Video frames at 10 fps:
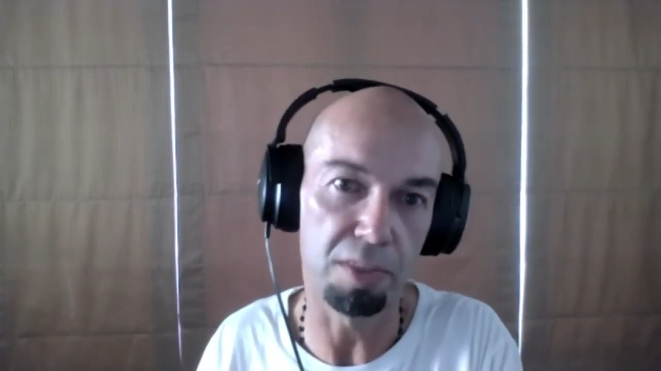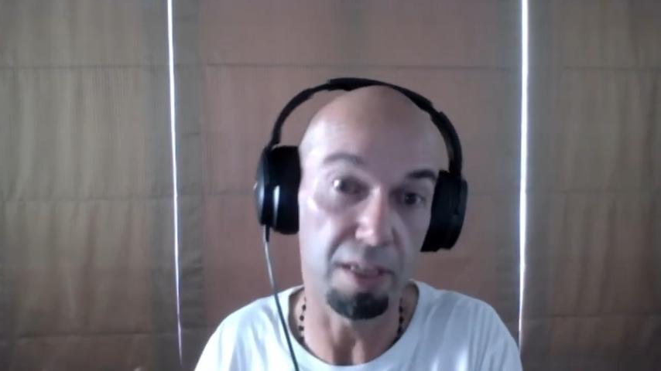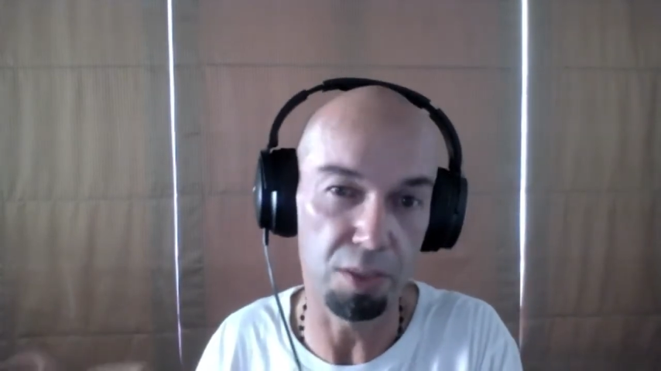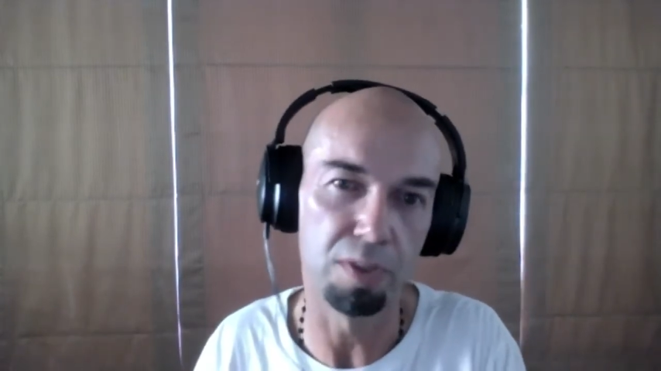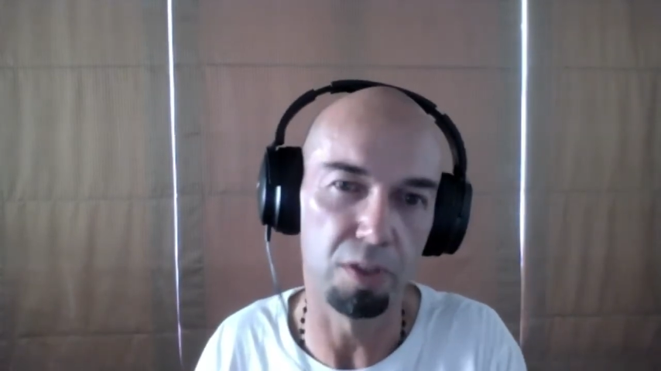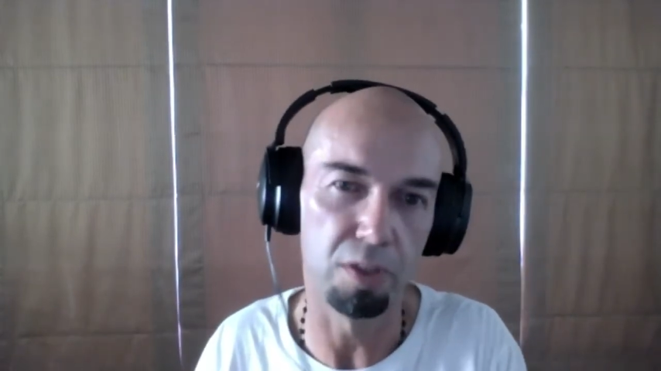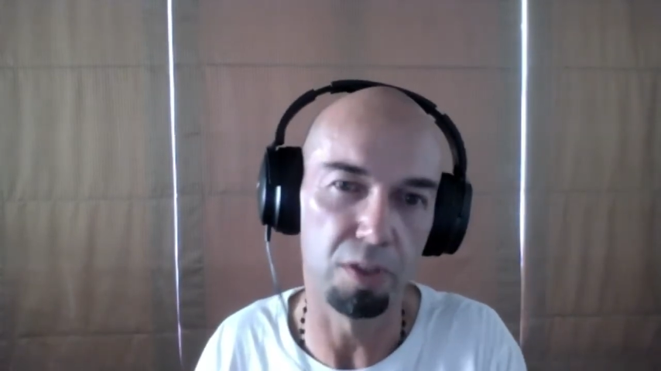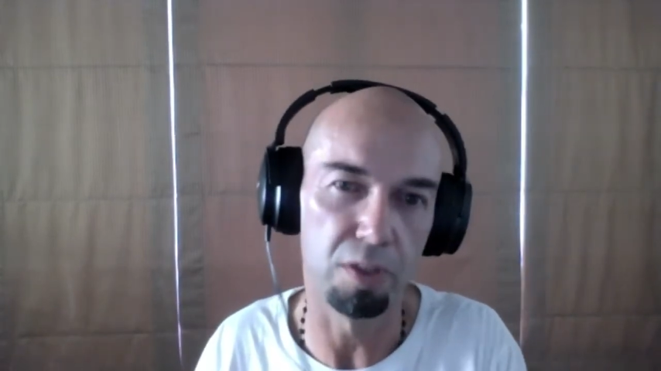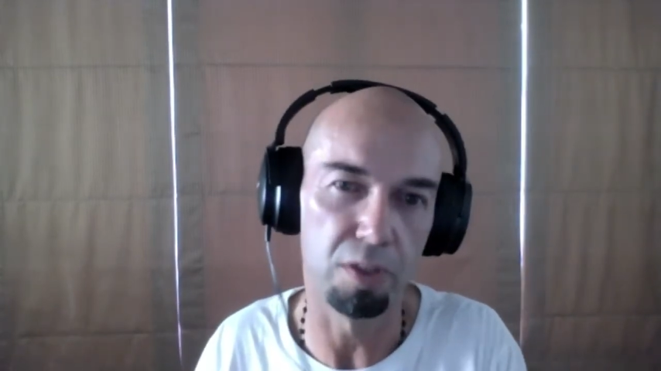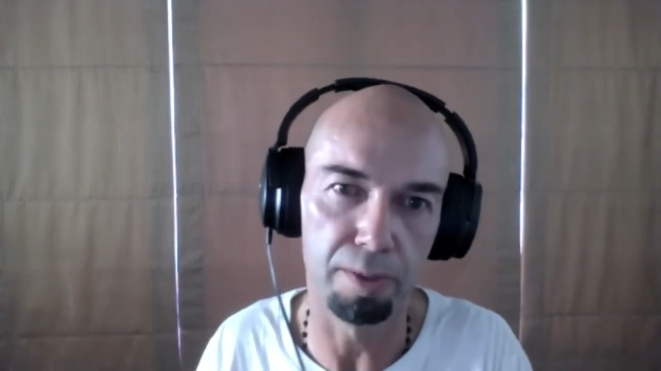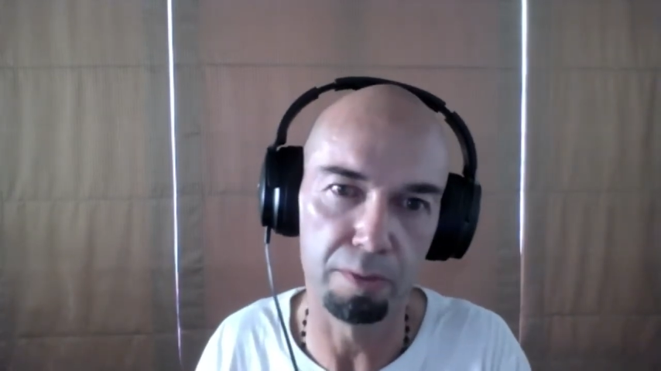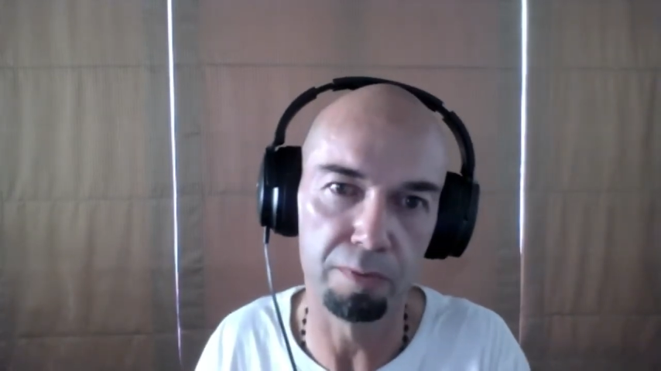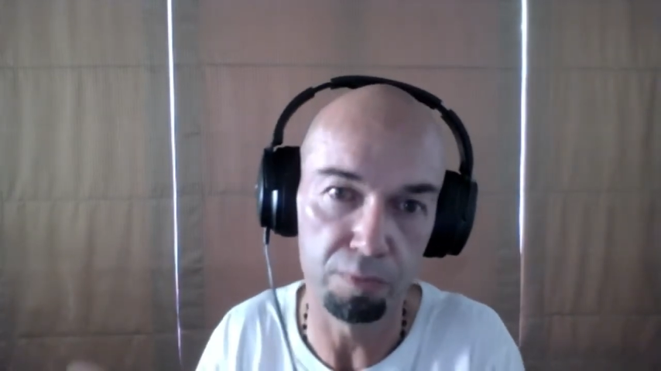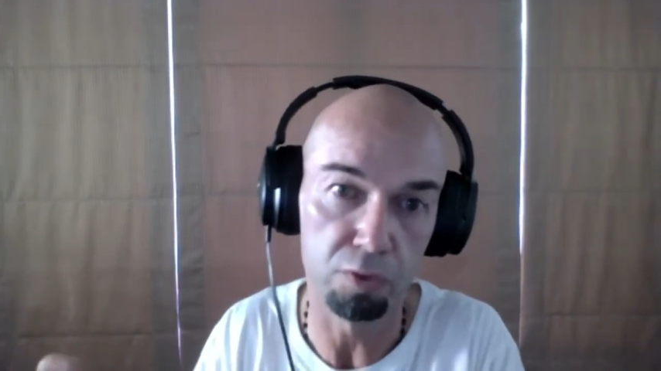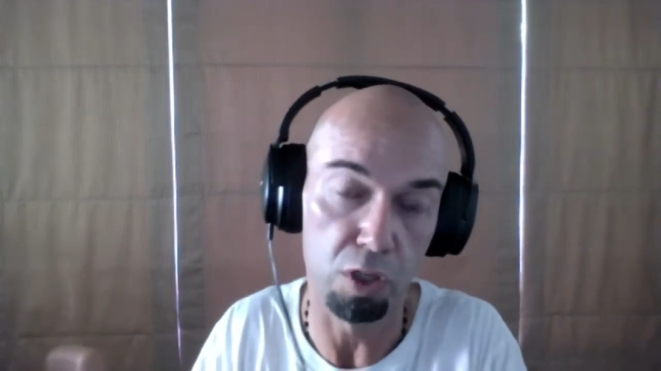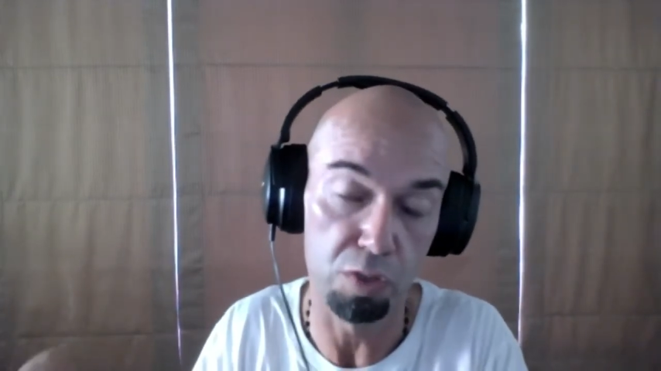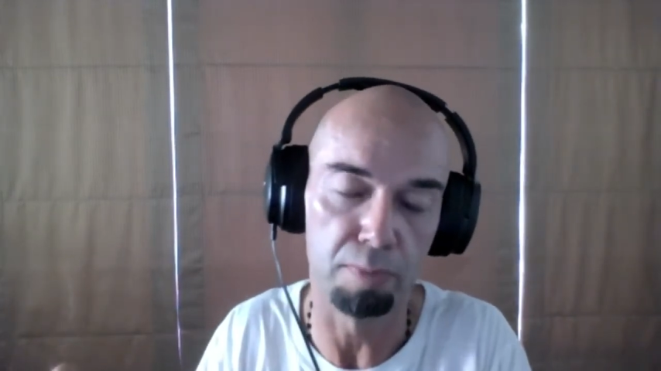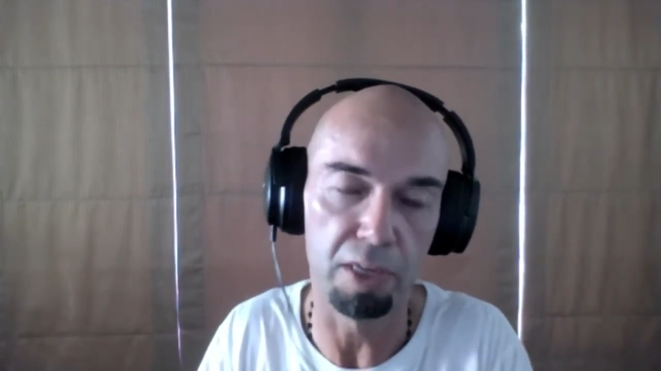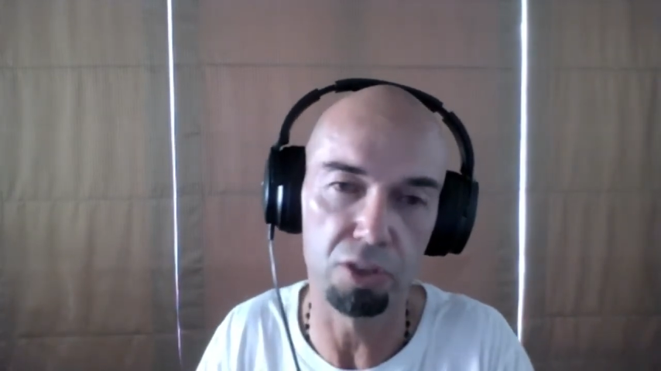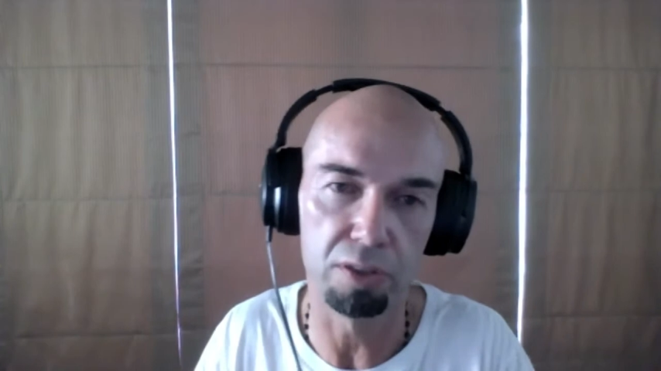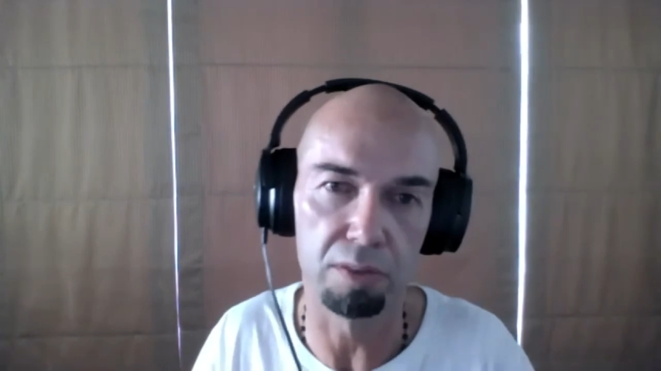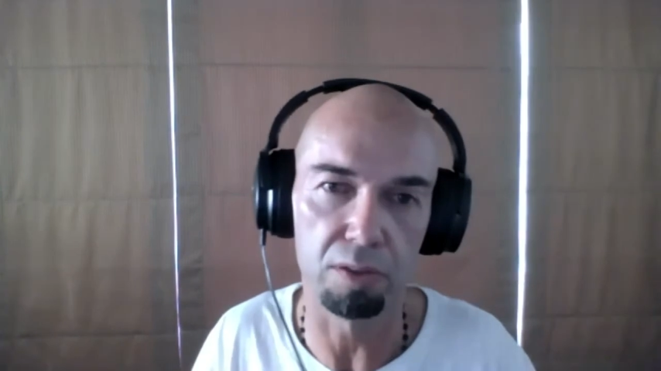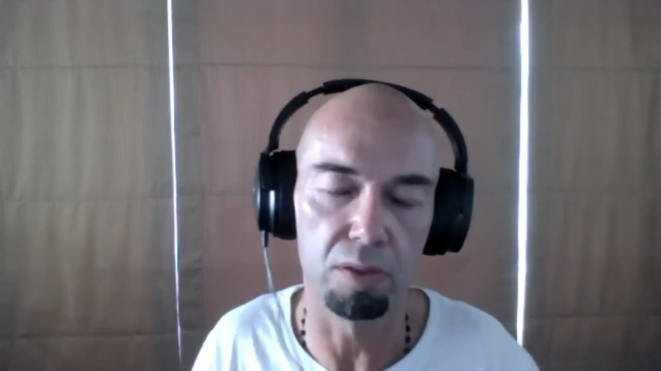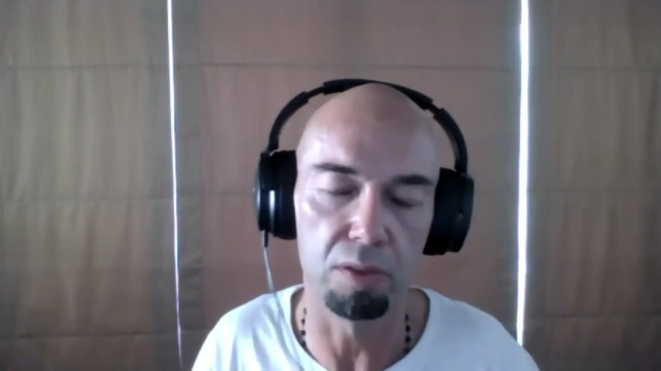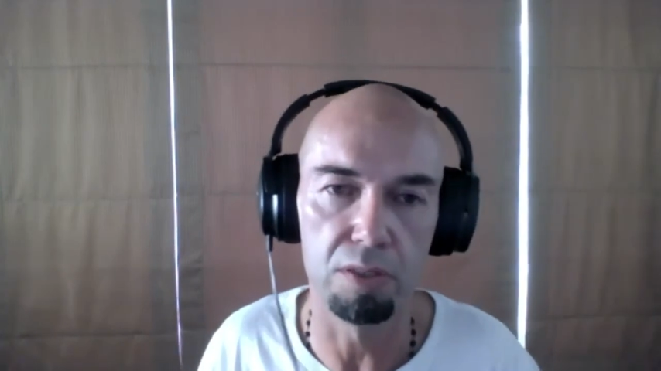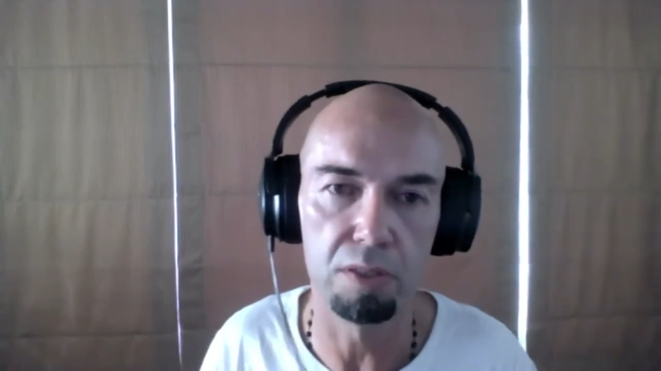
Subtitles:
That's when the transformation occurs.